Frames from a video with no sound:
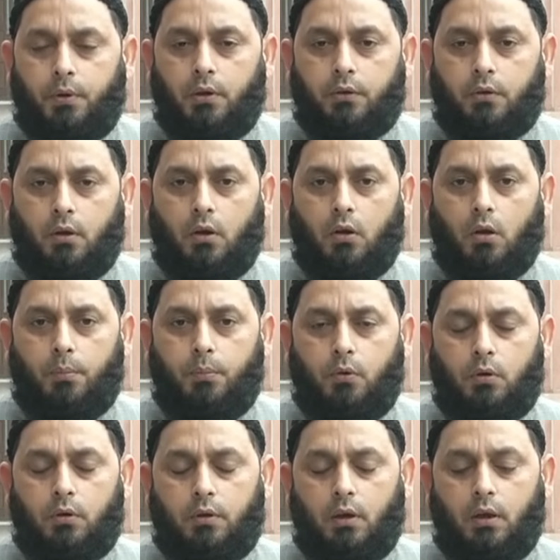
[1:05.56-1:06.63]
Personal Law
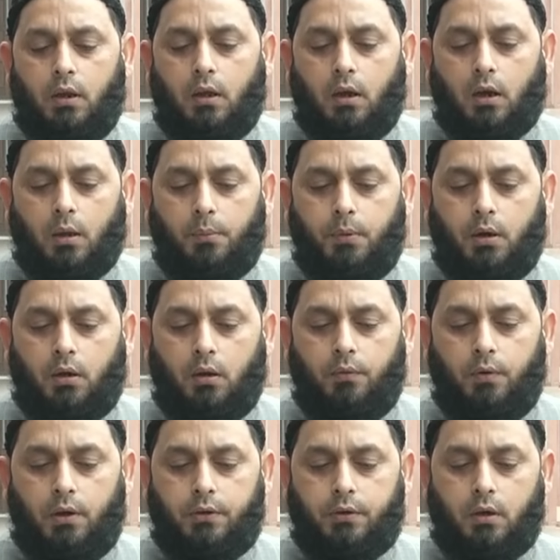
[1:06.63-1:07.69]
Board's legal
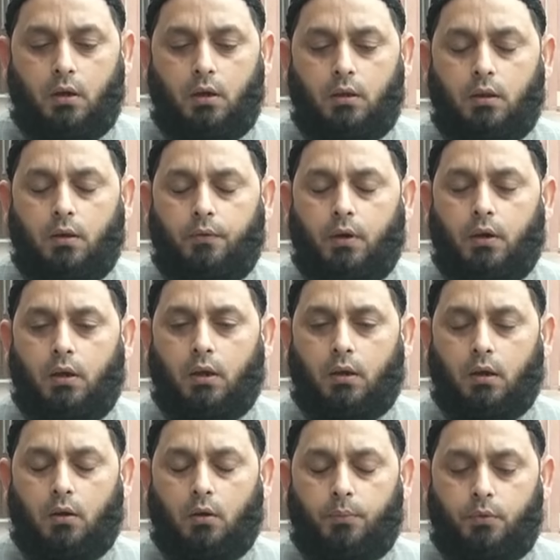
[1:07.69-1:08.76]
committee will study the
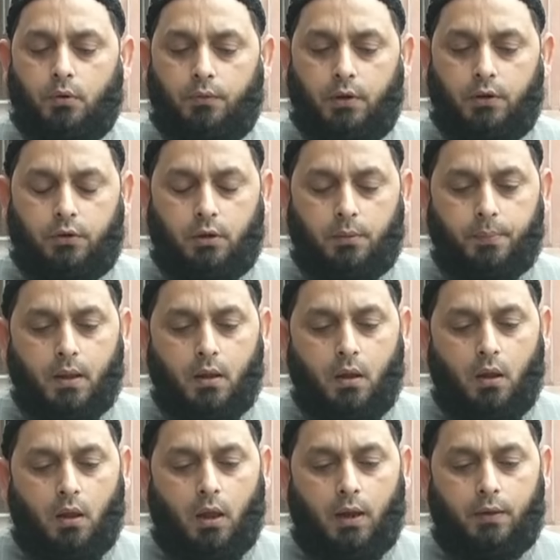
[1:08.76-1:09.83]
verdict and observation,
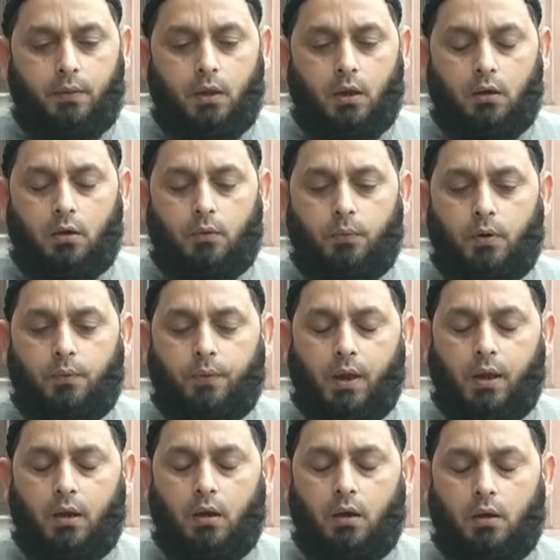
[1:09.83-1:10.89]
and then it will
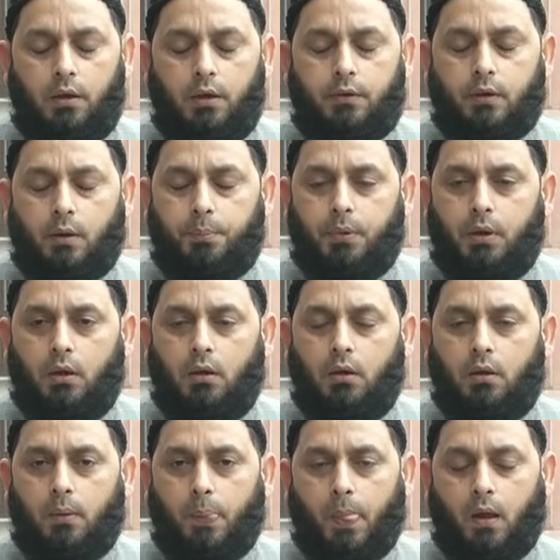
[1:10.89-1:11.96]
file its
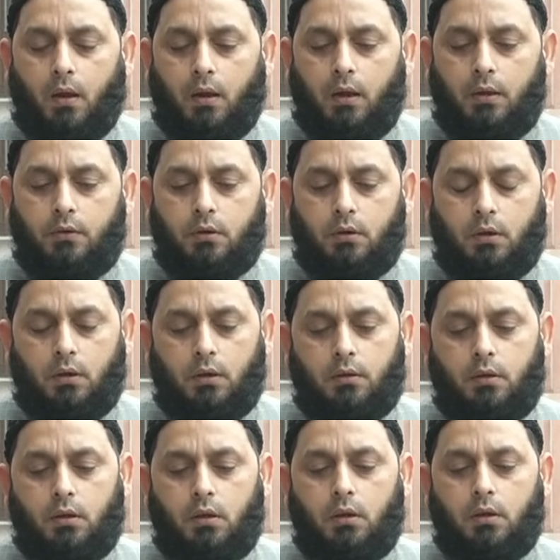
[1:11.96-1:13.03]
appeal against
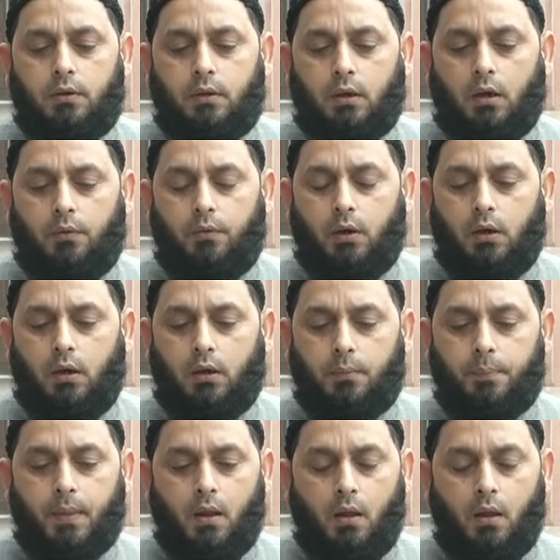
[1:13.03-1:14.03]
uh, the said verdict.